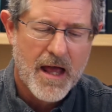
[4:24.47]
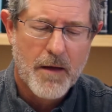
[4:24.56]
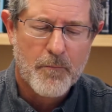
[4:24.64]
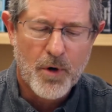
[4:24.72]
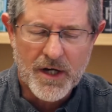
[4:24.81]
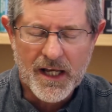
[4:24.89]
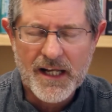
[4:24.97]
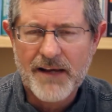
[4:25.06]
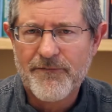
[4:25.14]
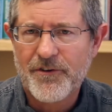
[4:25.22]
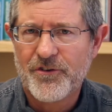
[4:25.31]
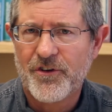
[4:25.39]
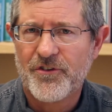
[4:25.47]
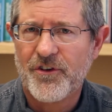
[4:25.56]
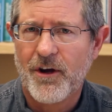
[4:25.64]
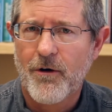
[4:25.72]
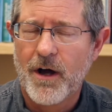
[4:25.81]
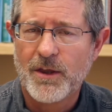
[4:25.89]
putting an emphasis
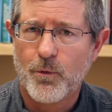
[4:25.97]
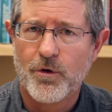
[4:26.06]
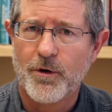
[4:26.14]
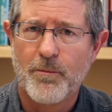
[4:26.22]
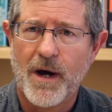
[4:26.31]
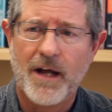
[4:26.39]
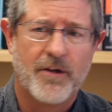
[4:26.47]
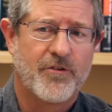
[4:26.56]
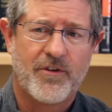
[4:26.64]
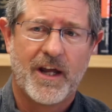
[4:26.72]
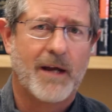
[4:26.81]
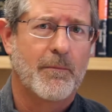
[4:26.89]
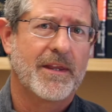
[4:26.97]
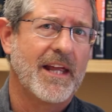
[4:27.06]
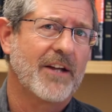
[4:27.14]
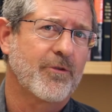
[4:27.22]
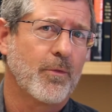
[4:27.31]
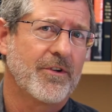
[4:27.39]
here on the word but and saying, but
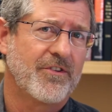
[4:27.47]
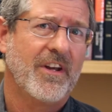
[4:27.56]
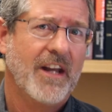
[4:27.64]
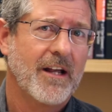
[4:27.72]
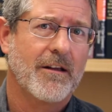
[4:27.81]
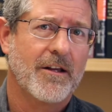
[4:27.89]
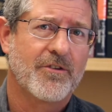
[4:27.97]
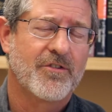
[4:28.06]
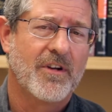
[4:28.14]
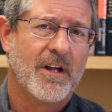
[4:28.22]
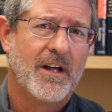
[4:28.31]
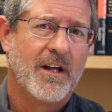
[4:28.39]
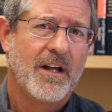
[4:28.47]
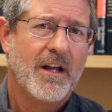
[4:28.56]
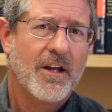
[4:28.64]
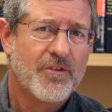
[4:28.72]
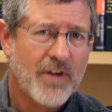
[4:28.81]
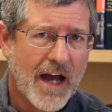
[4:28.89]
that's what's in English,
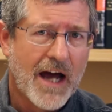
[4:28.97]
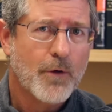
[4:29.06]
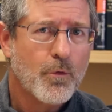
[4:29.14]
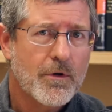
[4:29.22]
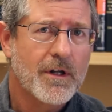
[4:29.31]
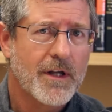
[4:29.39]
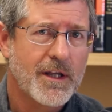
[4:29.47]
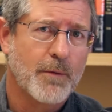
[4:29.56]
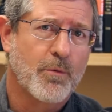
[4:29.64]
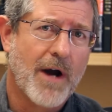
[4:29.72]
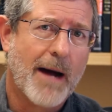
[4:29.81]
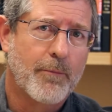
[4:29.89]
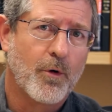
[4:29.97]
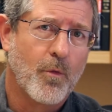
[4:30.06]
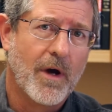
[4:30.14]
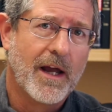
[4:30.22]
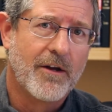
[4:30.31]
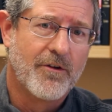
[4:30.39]
is not really the proper
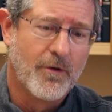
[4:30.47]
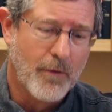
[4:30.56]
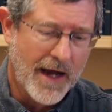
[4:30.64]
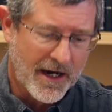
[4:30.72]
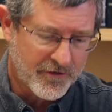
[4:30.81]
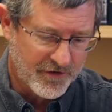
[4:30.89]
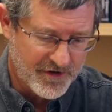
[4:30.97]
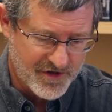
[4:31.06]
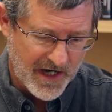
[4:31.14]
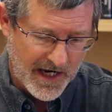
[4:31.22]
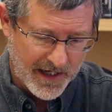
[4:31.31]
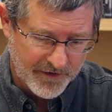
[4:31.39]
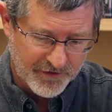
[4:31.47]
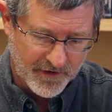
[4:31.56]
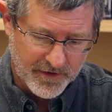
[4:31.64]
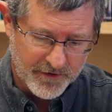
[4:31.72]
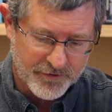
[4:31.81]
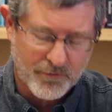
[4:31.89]
way to exegize
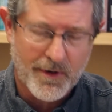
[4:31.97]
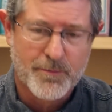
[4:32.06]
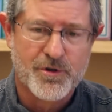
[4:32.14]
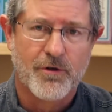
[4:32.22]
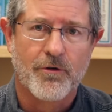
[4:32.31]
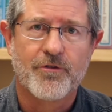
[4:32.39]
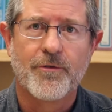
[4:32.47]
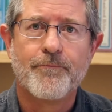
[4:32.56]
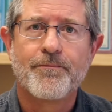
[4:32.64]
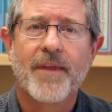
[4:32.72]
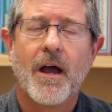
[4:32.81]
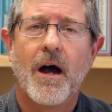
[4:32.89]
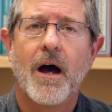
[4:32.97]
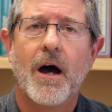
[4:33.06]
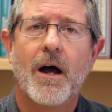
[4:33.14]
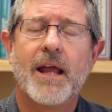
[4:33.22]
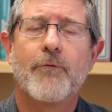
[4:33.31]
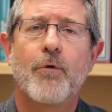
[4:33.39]
the scriptures.
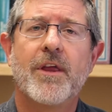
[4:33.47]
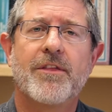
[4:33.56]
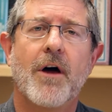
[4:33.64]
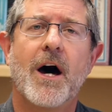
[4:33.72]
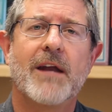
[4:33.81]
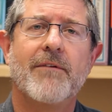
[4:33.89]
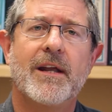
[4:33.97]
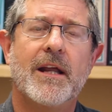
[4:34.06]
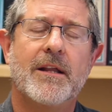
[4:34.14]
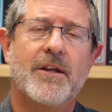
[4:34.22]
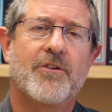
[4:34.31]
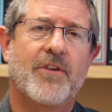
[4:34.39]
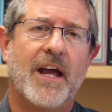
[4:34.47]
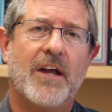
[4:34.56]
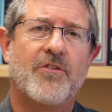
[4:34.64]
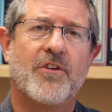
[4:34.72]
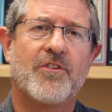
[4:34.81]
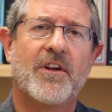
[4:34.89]
If we thought of it in this
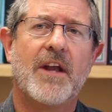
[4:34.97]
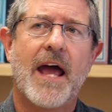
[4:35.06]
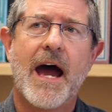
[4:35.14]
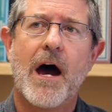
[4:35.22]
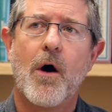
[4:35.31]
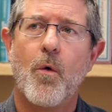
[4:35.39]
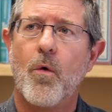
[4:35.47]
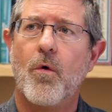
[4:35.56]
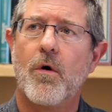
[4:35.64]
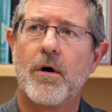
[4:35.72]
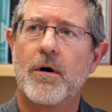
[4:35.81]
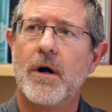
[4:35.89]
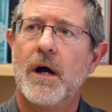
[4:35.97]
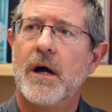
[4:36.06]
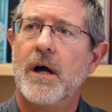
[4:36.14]
case as a now or